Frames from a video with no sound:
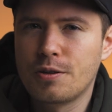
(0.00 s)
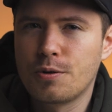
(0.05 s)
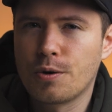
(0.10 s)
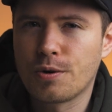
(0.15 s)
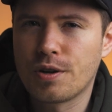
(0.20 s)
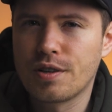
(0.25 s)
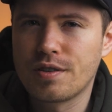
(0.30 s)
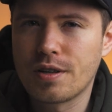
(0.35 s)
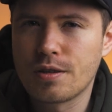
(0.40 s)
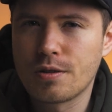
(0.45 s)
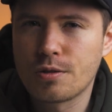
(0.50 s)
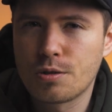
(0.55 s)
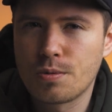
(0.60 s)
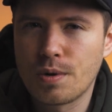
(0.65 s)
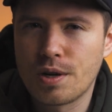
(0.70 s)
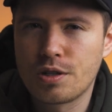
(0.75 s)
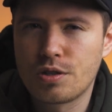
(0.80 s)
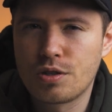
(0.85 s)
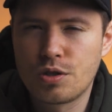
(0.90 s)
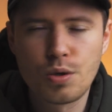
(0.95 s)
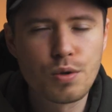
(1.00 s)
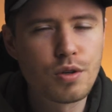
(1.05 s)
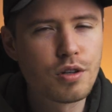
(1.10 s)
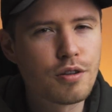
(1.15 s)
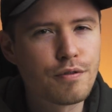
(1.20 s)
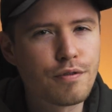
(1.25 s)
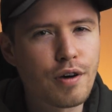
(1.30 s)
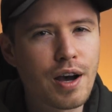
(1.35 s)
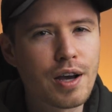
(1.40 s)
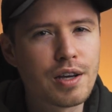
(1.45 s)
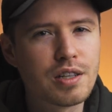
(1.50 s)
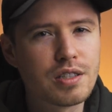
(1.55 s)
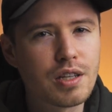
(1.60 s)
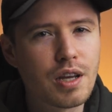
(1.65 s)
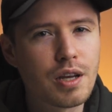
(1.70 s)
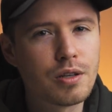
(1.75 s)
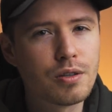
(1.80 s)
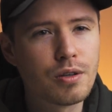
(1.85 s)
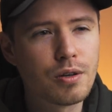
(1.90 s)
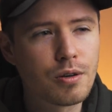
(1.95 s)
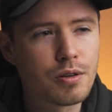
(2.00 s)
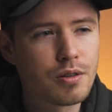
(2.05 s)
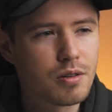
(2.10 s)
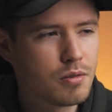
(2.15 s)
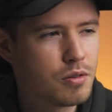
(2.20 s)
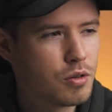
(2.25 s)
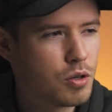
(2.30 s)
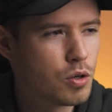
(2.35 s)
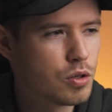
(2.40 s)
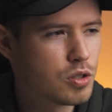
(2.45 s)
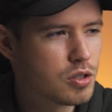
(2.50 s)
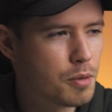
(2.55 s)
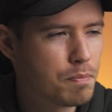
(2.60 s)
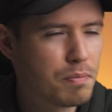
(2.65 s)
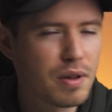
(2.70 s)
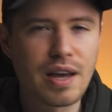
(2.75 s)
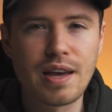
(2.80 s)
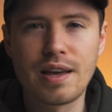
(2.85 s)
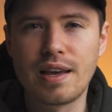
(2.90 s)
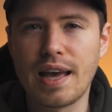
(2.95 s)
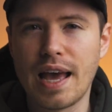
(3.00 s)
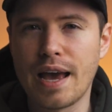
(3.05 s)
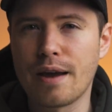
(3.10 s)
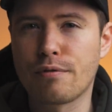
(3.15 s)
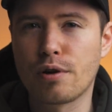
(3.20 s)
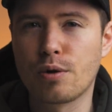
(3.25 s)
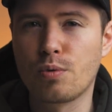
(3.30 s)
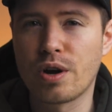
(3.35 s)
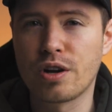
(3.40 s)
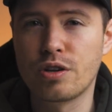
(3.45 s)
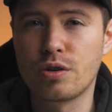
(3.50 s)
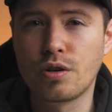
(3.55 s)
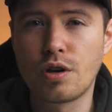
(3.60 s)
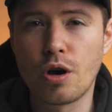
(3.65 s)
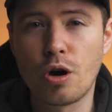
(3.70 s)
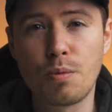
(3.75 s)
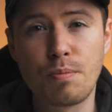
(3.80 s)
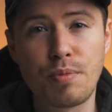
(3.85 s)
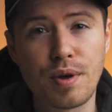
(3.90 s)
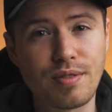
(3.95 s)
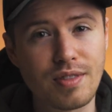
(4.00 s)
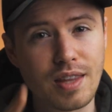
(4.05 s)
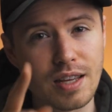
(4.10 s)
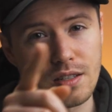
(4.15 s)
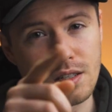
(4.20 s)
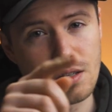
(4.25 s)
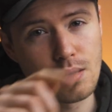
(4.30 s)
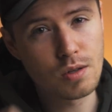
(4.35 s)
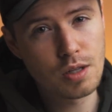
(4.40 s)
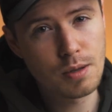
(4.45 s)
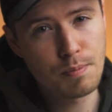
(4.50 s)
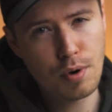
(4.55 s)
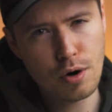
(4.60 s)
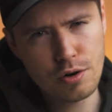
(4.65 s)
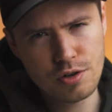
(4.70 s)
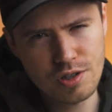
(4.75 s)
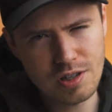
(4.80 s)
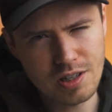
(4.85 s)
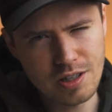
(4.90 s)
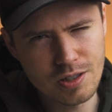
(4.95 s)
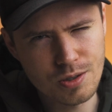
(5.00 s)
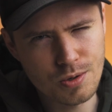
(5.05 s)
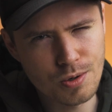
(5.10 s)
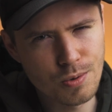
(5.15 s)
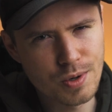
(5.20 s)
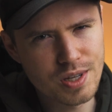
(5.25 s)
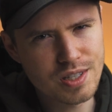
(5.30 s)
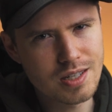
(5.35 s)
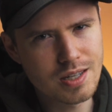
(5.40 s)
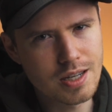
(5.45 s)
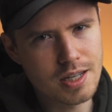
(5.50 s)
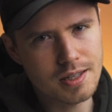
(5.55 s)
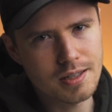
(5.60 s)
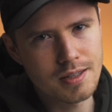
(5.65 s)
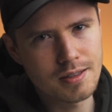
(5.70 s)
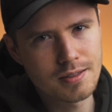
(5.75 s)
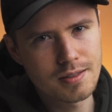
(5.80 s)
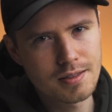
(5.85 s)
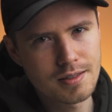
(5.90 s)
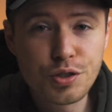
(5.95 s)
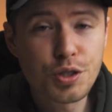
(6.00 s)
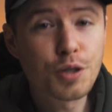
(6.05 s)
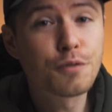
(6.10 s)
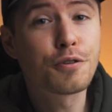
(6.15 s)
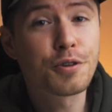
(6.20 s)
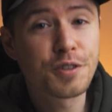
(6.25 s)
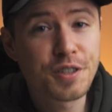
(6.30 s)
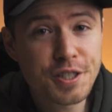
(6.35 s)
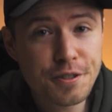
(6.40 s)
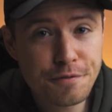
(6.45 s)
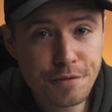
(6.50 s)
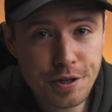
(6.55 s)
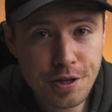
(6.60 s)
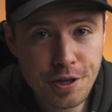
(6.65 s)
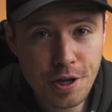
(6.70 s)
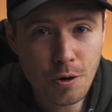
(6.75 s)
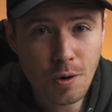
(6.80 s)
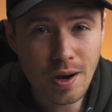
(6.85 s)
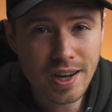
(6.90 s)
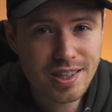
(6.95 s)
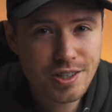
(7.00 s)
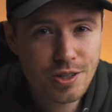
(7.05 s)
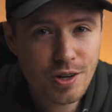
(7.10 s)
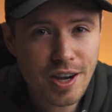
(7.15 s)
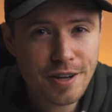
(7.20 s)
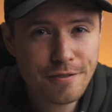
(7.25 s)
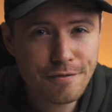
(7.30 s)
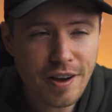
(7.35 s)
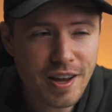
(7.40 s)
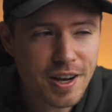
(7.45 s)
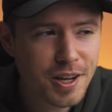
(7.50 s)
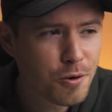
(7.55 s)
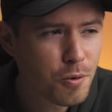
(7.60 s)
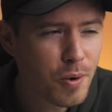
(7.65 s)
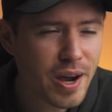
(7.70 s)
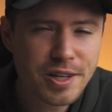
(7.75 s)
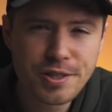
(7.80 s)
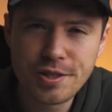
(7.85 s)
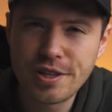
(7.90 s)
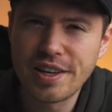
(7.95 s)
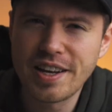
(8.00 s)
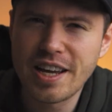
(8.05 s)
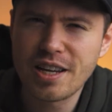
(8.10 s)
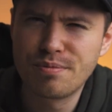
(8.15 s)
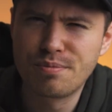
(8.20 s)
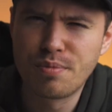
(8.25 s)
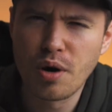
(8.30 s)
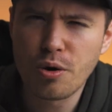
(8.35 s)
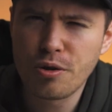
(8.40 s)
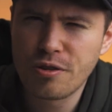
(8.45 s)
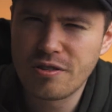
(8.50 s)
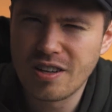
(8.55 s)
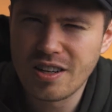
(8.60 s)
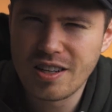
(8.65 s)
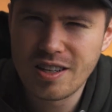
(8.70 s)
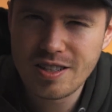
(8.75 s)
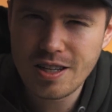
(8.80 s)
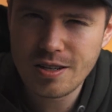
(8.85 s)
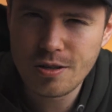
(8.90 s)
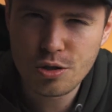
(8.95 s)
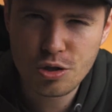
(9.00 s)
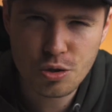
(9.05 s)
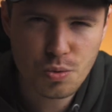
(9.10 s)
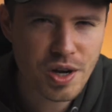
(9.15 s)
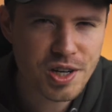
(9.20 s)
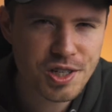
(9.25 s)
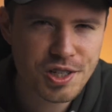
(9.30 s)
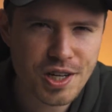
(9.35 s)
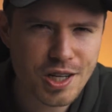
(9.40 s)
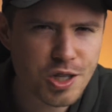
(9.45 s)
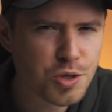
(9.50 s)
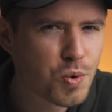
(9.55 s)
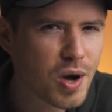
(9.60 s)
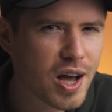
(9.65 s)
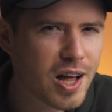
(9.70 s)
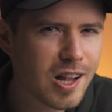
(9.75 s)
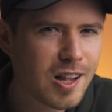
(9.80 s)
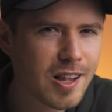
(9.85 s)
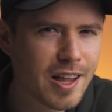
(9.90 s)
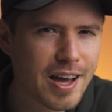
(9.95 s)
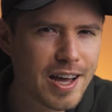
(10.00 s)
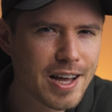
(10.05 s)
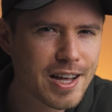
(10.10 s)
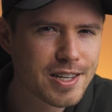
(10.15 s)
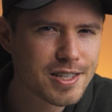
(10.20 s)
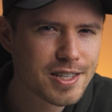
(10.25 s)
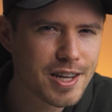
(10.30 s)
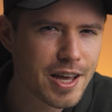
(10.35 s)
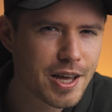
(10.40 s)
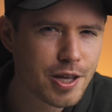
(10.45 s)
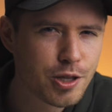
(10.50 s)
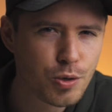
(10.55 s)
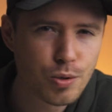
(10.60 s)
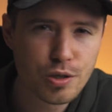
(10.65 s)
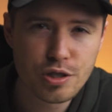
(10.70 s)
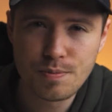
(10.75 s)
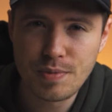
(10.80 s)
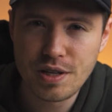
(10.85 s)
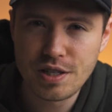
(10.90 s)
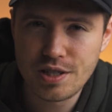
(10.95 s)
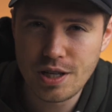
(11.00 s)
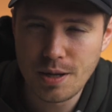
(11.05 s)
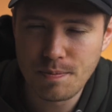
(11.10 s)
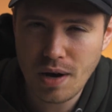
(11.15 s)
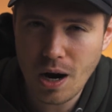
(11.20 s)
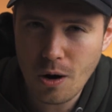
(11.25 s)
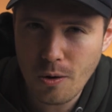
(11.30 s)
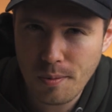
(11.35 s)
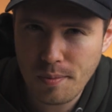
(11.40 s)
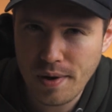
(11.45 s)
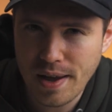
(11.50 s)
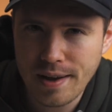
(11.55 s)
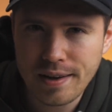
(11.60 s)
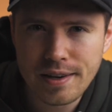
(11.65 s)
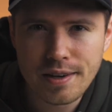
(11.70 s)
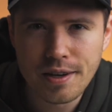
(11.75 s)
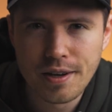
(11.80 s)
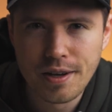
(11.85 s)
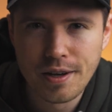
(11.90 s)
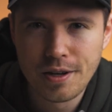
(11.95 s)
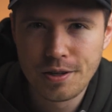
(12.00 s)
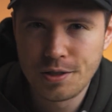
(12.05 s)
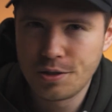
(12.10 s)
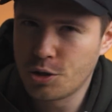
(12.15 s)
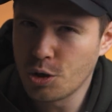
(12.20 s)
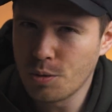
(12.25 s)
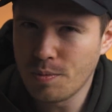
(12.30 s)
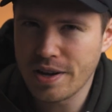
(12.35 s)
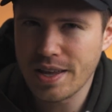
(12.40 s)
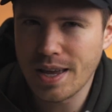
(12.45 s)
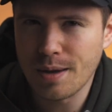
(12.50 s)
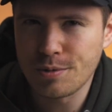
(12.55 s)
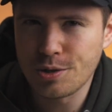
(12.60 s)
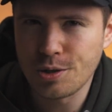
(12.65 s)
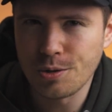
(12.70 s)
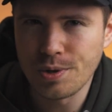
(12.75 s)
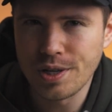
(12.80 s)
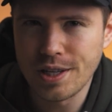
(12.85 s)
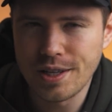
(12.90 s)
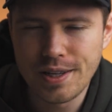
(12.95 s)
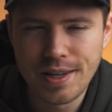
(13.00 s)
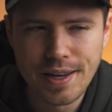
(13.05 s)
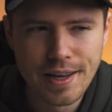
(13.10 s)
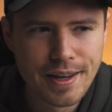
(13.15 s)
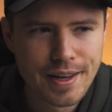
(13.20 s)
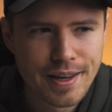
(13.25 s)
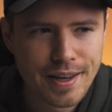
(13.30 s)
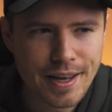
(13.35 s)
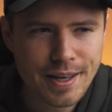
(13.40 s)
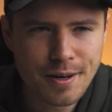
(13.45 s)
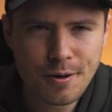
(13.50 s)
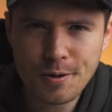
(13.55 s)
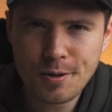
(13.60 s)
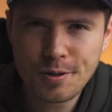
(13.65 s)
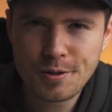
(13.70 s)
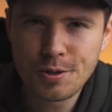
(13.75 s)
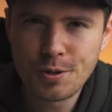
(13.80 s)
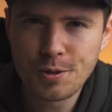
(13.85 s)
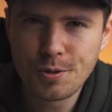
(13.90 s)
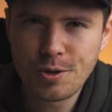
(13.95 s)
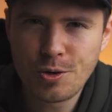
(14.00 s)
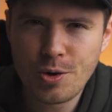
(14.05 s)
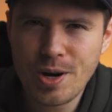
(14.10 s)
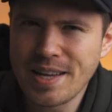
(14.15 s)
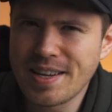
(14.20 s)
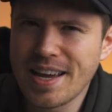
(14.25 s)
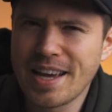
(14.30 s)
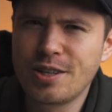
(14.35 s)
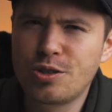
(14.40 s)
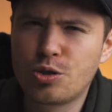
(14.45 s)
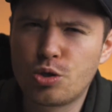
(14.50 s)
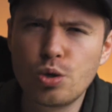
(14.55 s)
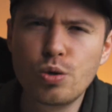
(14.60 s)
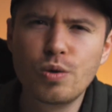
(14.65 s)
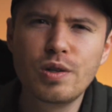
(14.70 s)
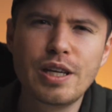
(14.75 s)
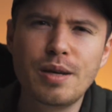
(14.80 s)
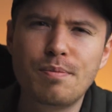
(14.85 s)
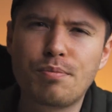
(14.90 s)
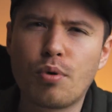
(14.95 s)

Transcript: in your Nintendo Switch to the device and you're good to play everywhere you go, but that's only partially true, isn't it? So for this video, I tried finding a way to connect both the Nintendo Switch as well as a USB-C power bank to my M2e in order to create a truly